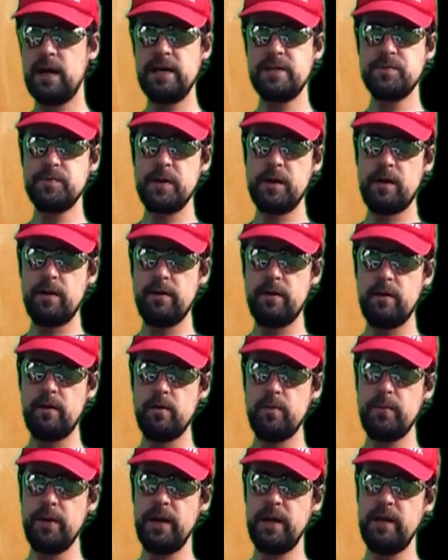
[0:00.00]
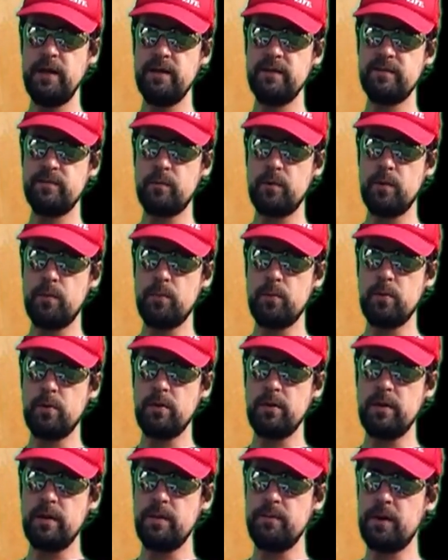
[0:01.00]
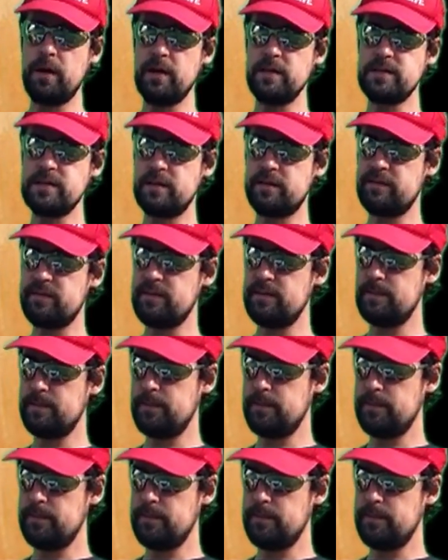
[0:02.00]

as we all know, painting is more important than politics.